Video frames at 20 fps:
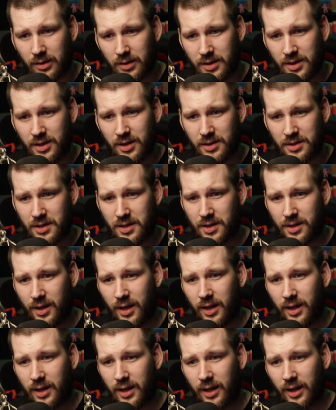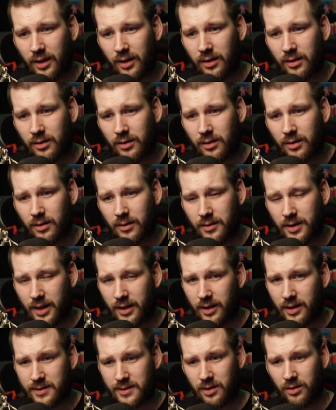Just thinking that
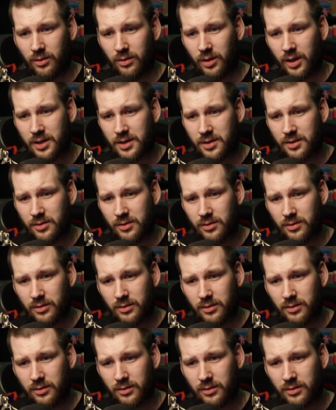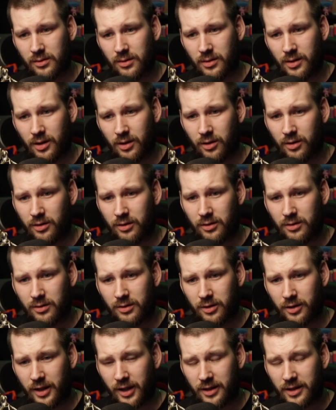as long as they are
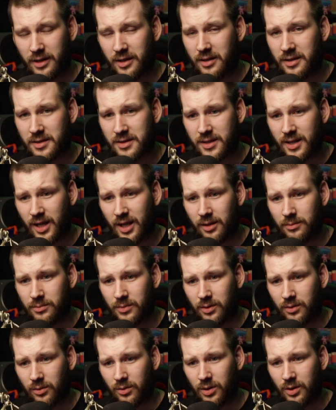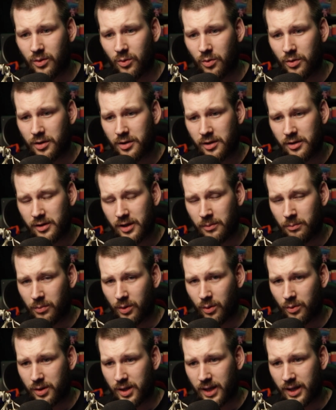connected in the same order in
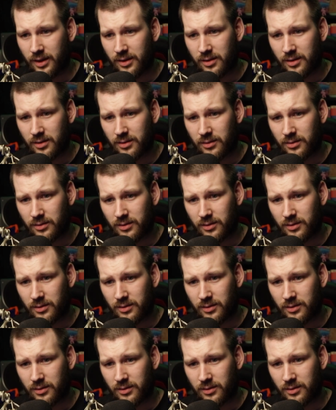both ends,